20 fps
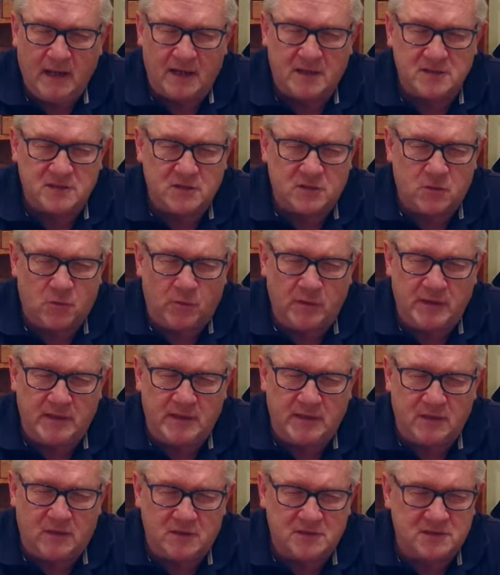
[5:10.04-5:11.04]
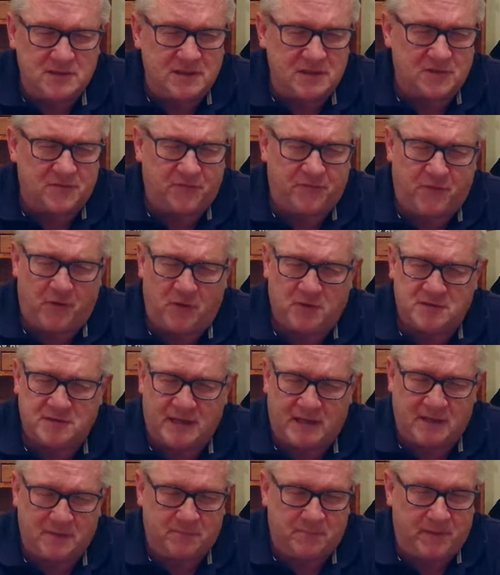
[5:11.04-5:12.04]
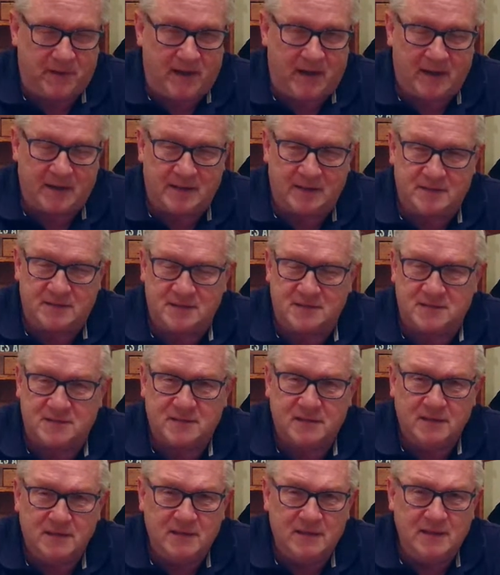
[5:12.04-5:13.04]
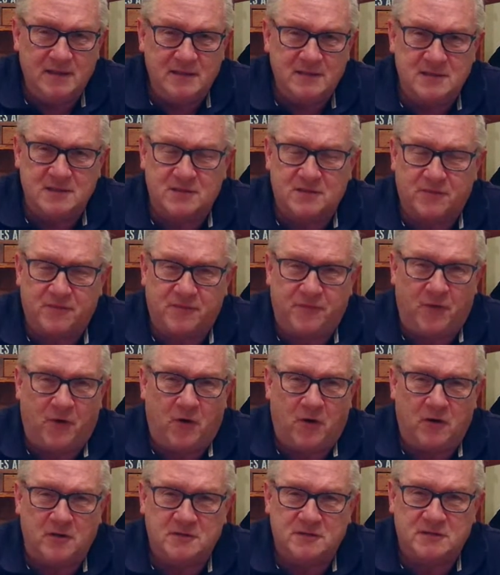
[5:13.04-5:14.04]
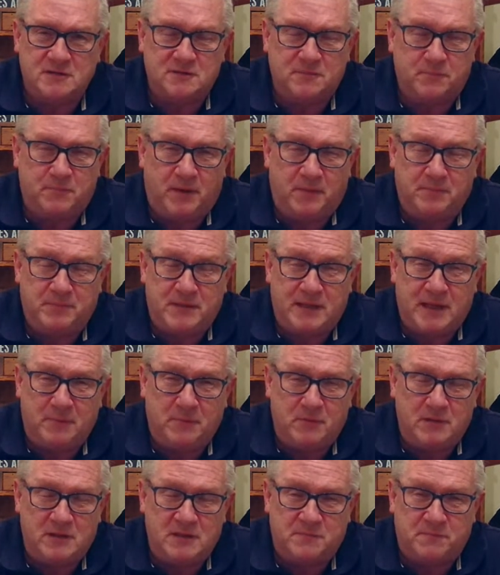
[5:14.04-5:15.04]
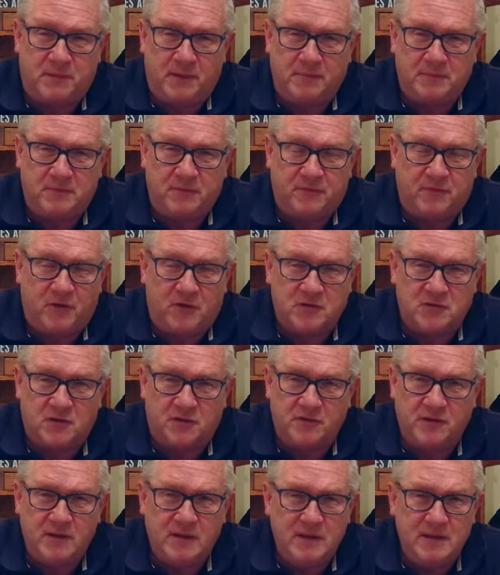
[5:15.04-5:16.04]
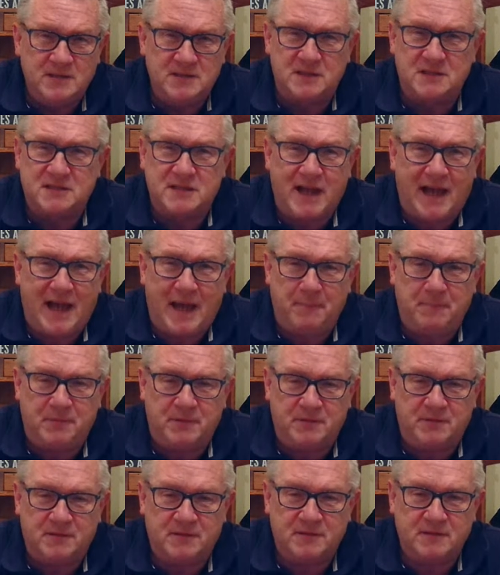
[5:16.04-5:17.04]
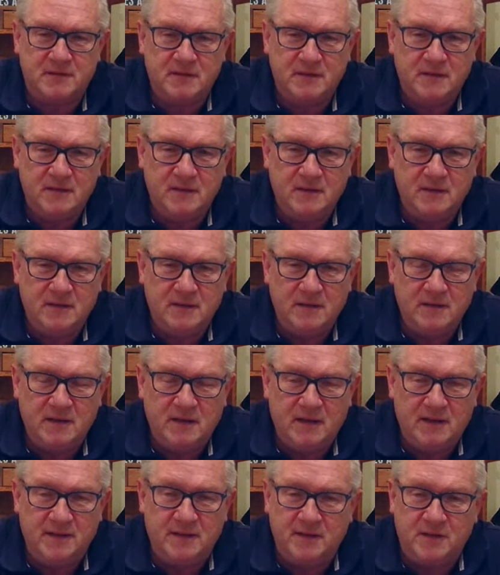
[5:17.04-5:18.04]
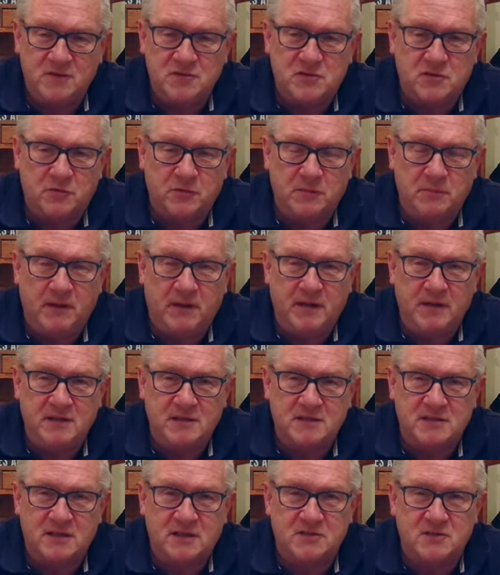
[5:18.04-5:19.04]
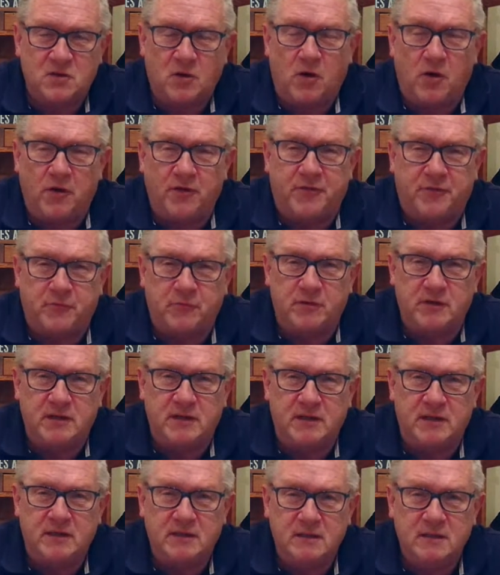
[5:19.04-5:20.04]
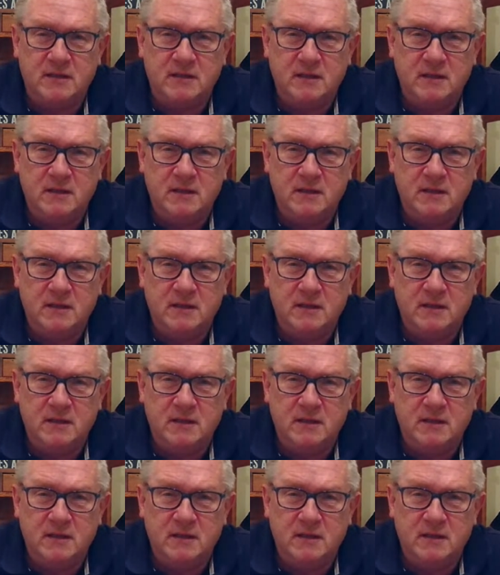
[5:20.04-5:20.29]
How does a coin get lost? It just falls out of the pocket. It just falls. Table gets bumped. It falls off. It just happens. And then there's the rebellious sons. All three.